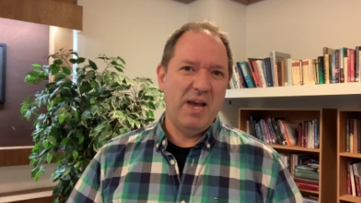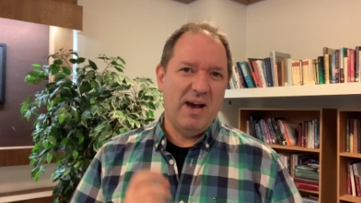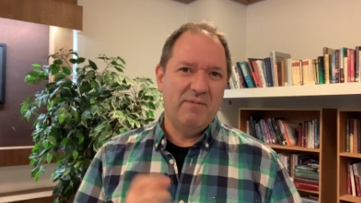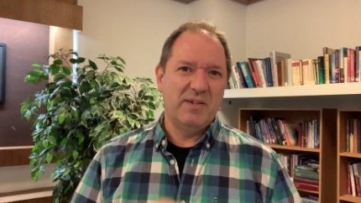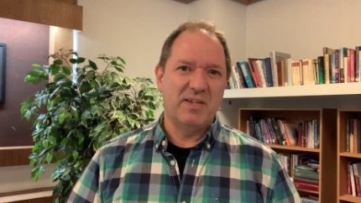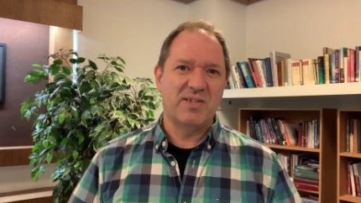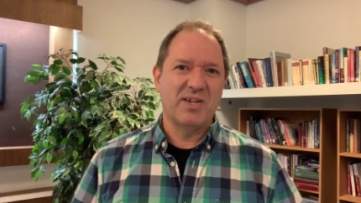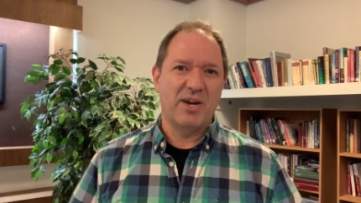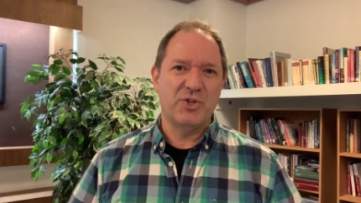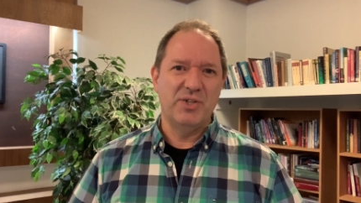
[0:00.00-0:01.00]
have a
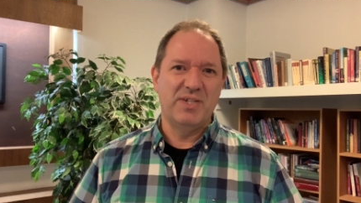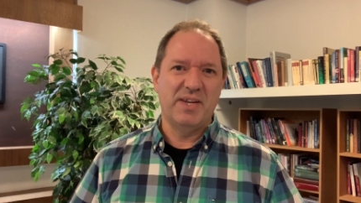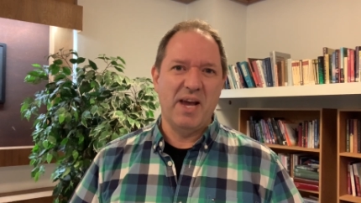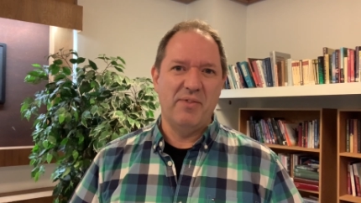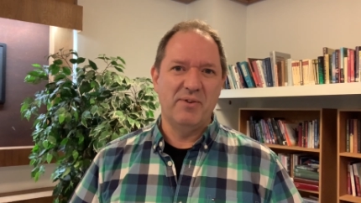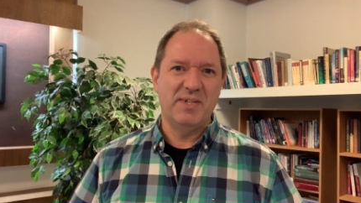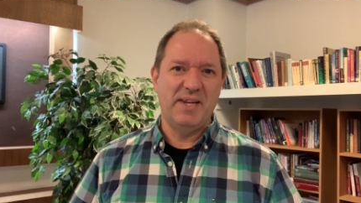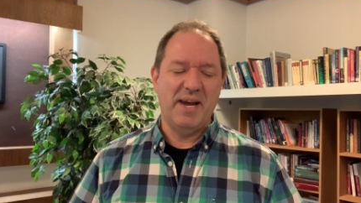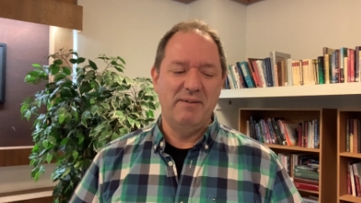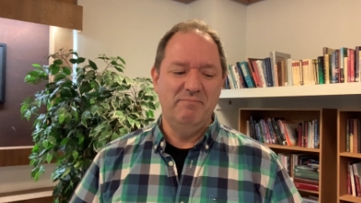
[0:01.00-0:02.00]
discussion together
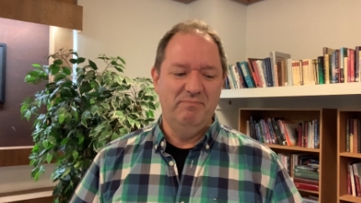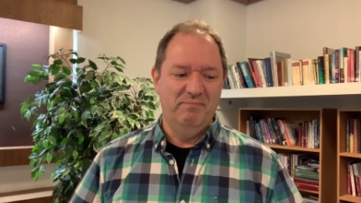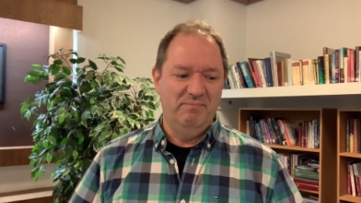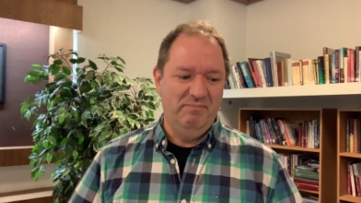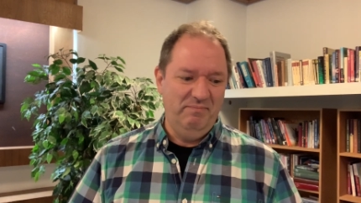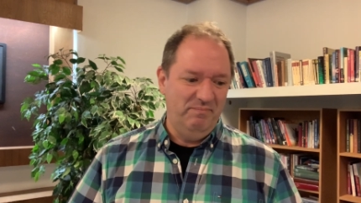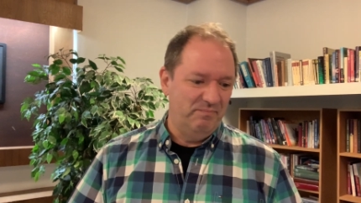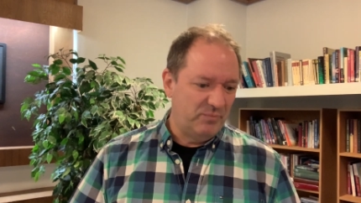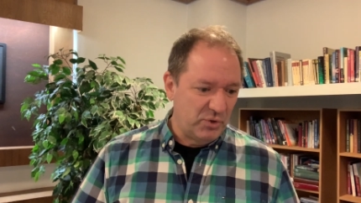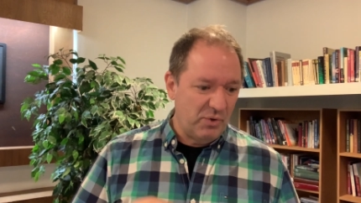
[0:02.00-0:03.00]
today.
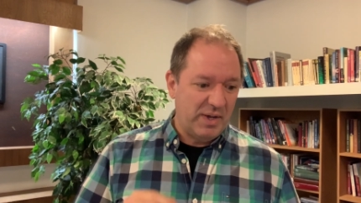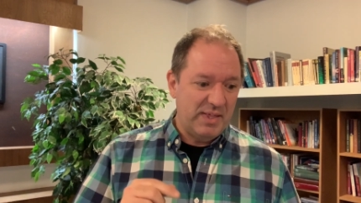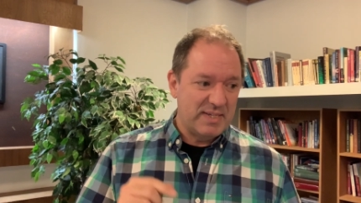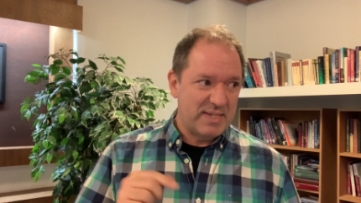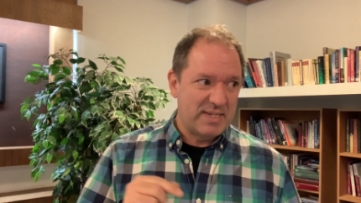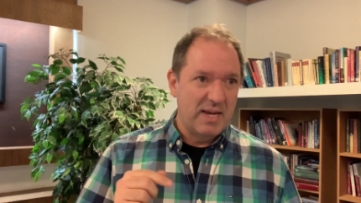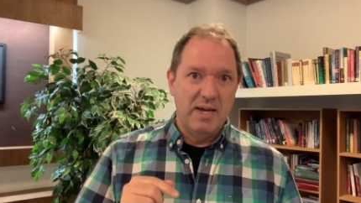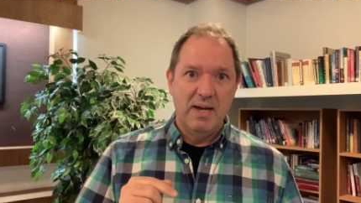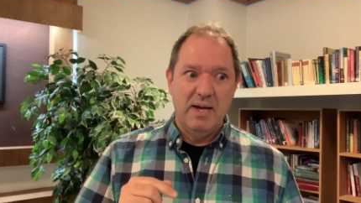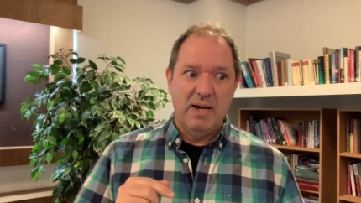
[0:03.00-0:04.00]
During this
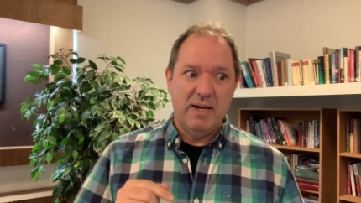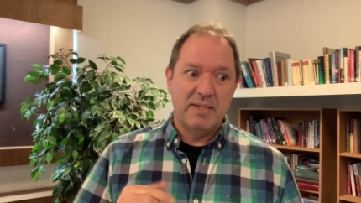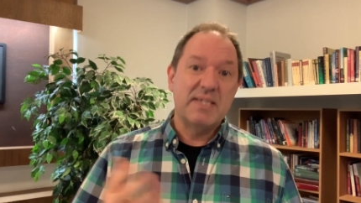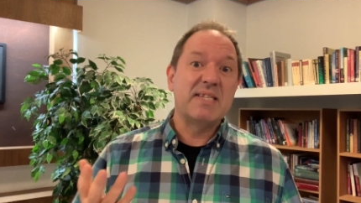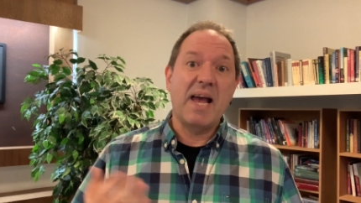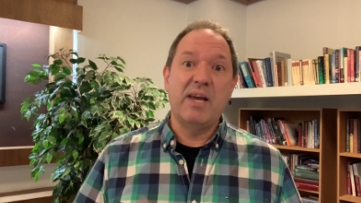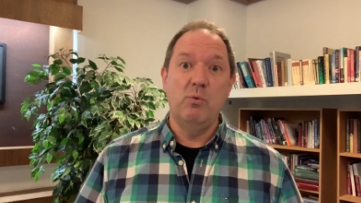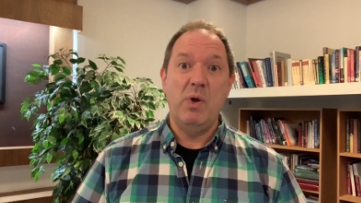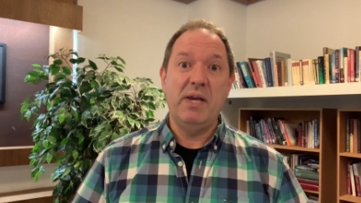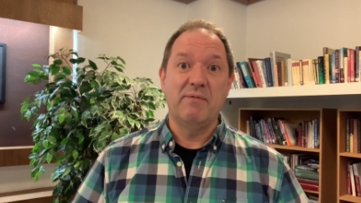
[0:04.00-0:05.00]

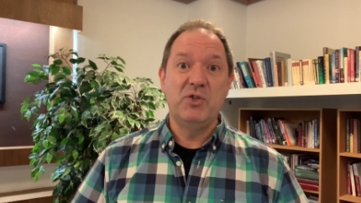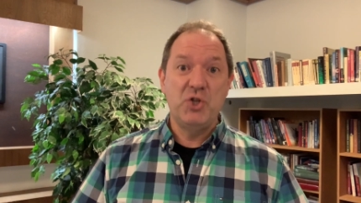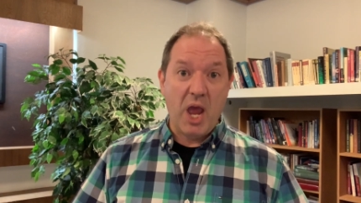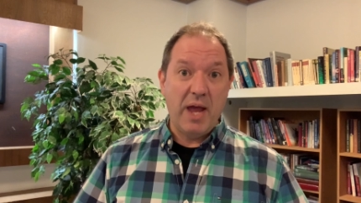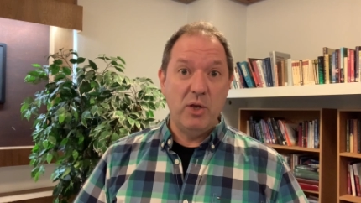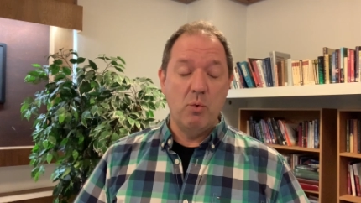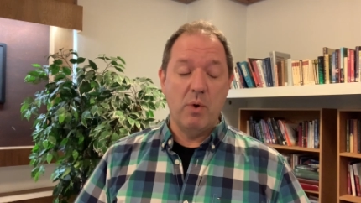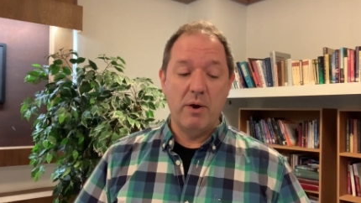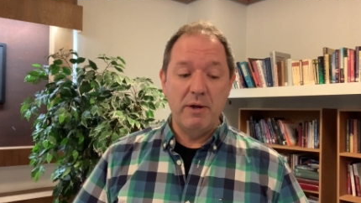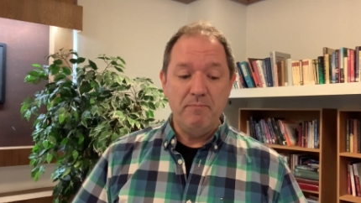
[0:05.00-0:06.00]
second week of
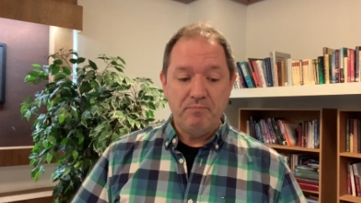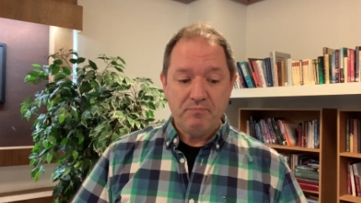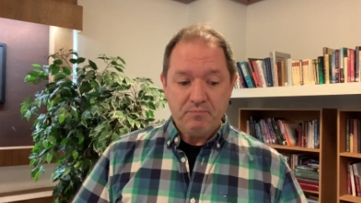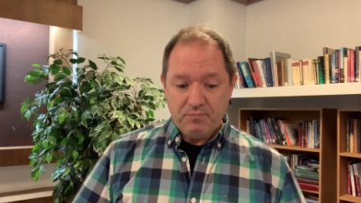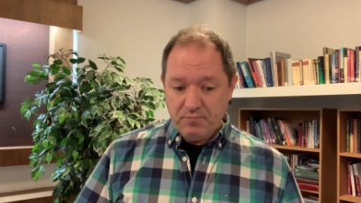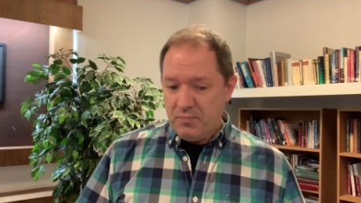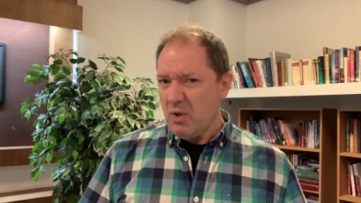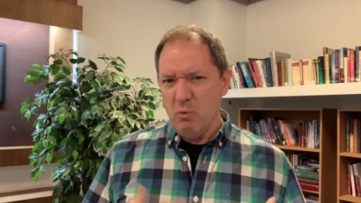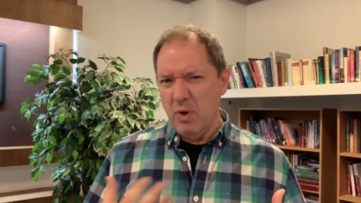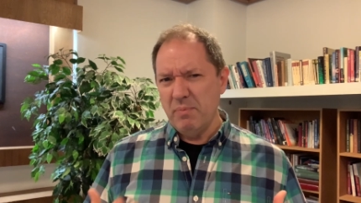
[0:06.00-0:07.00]
January,
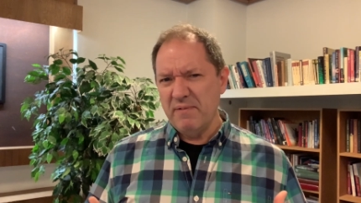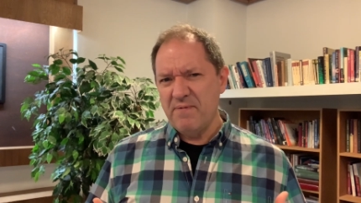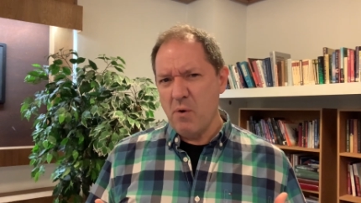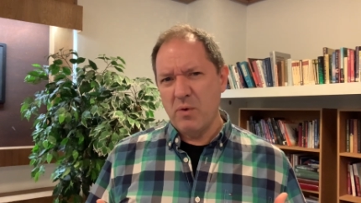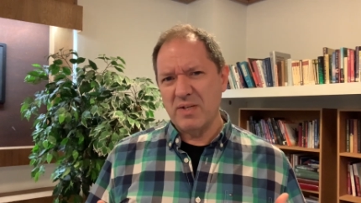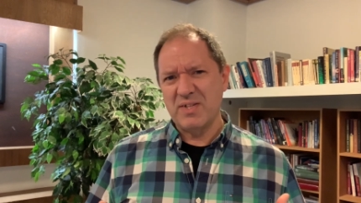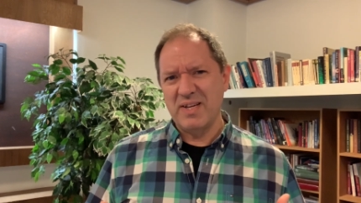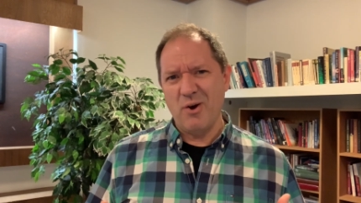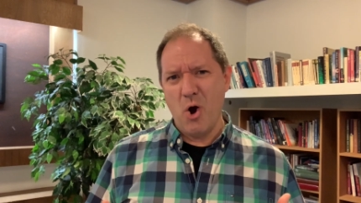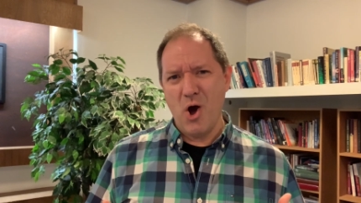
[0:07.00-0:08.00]
we've been
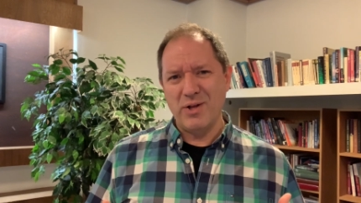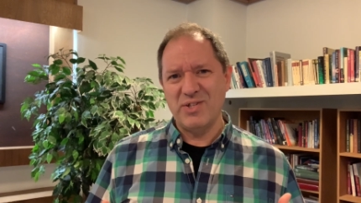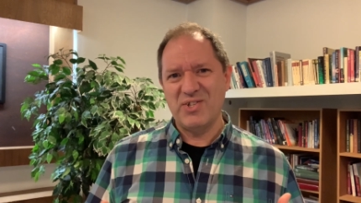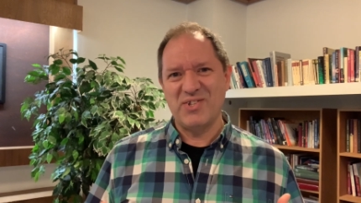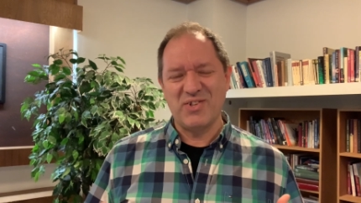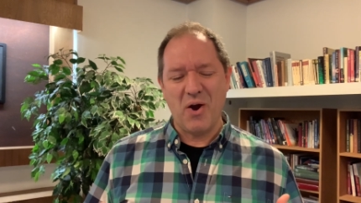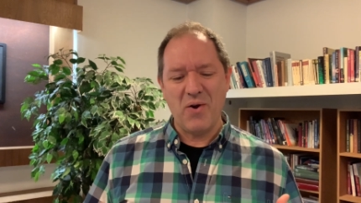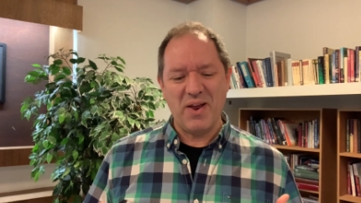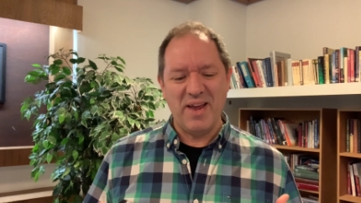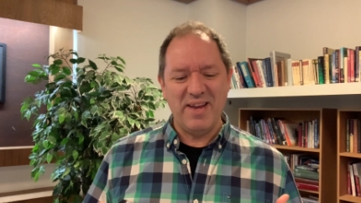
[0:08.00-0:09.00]
focusing on
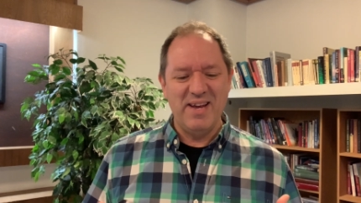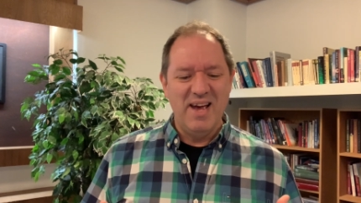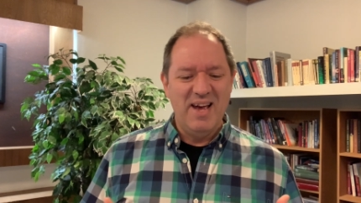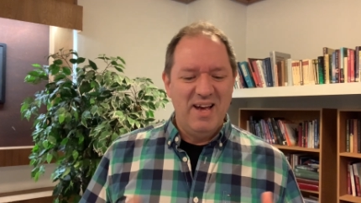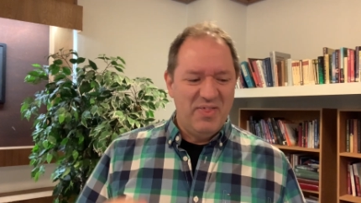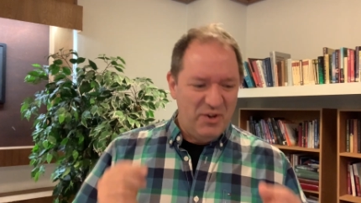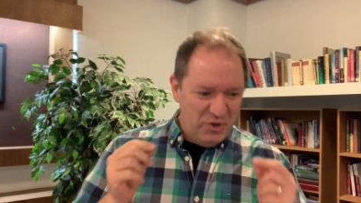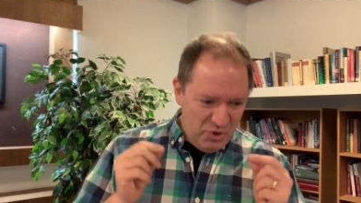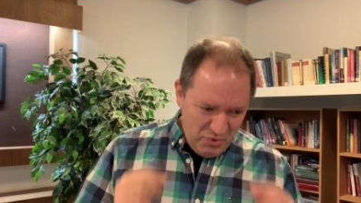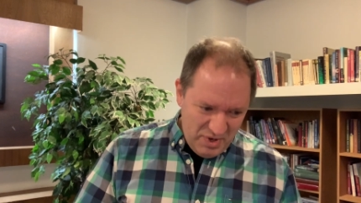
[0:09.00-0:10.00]
starting the
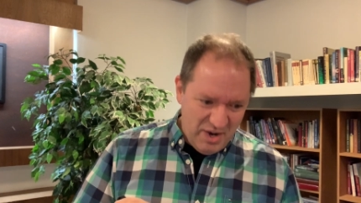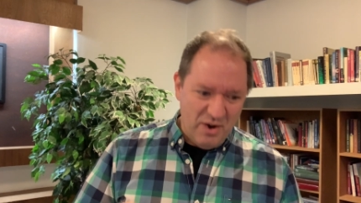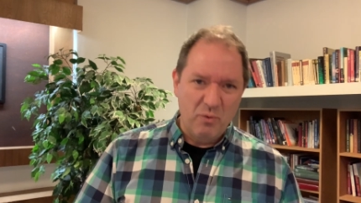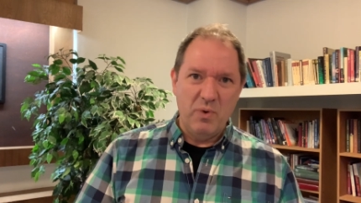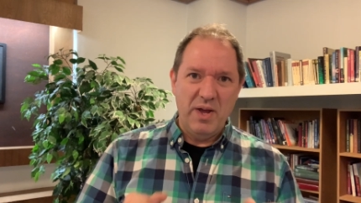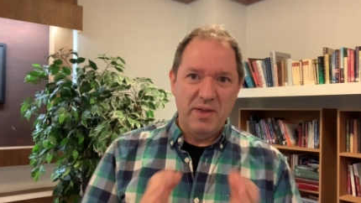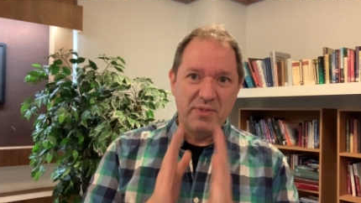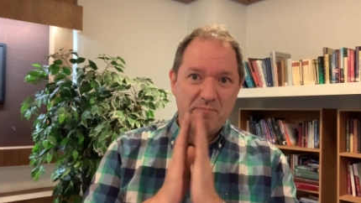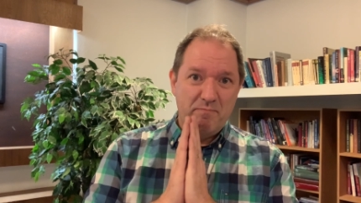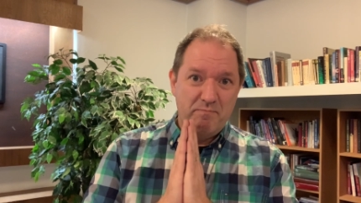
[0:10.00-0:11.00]
new year
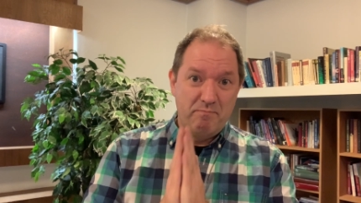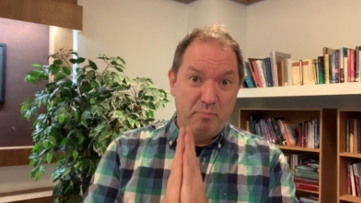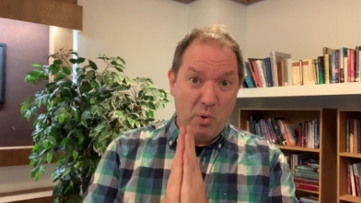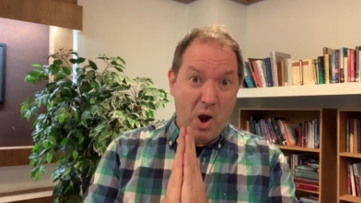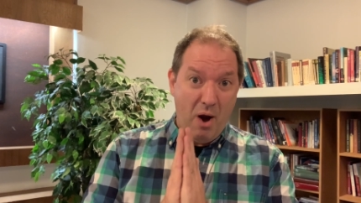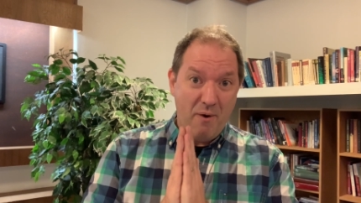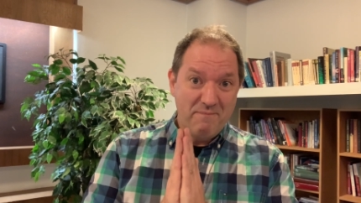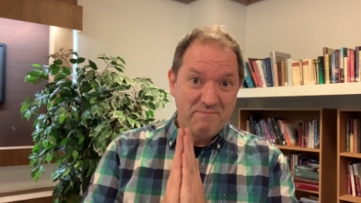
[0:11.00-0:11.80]
with prayer.